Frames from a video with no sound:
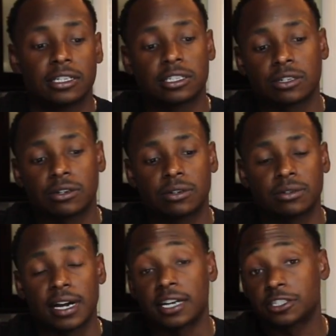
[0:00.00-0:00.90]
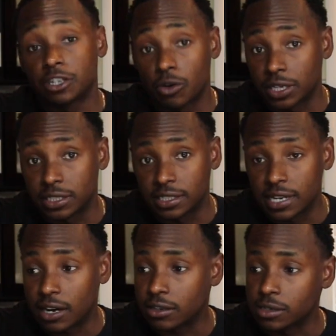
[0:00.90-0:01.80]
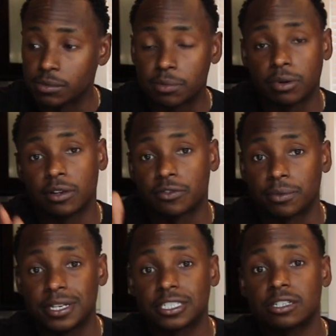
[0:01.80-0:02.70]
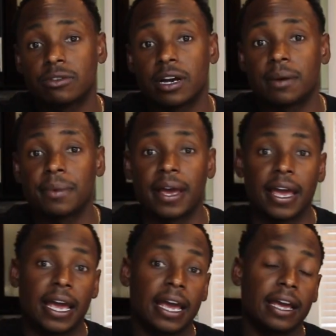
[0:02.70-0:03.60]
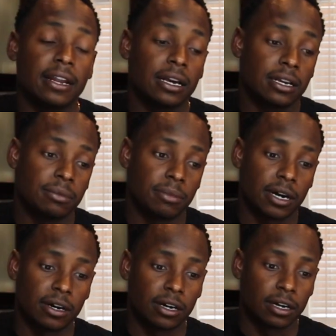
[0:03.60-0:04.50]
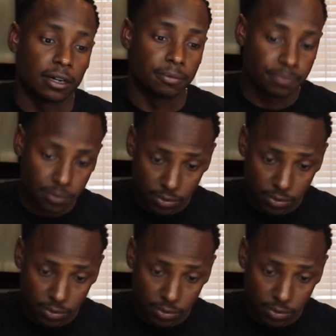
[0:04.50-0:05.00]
So ask your questions now, because I'm gonna be pulling from Instagram and my